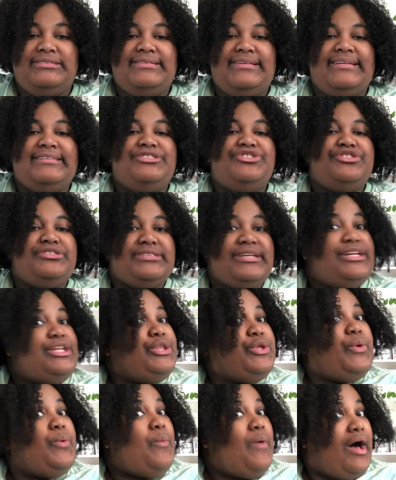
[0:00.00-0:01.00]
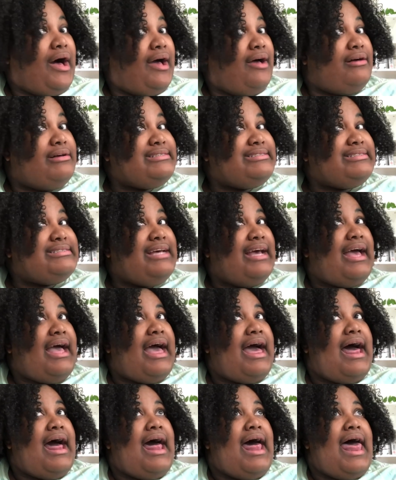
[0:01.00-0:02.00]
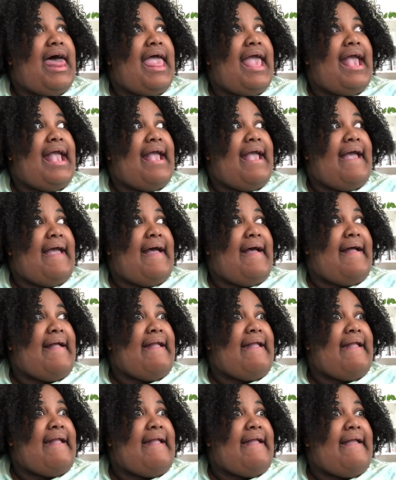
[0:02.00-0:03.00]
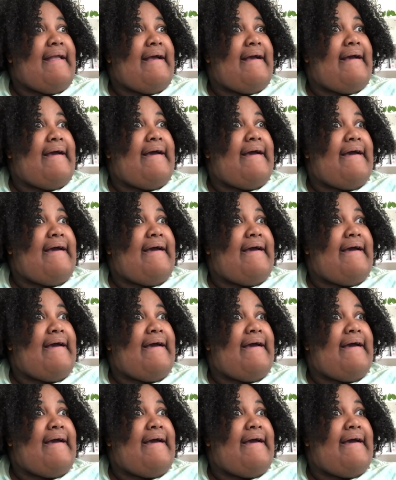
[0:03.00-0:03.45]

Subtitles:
it's just getting a little wild. And yeah,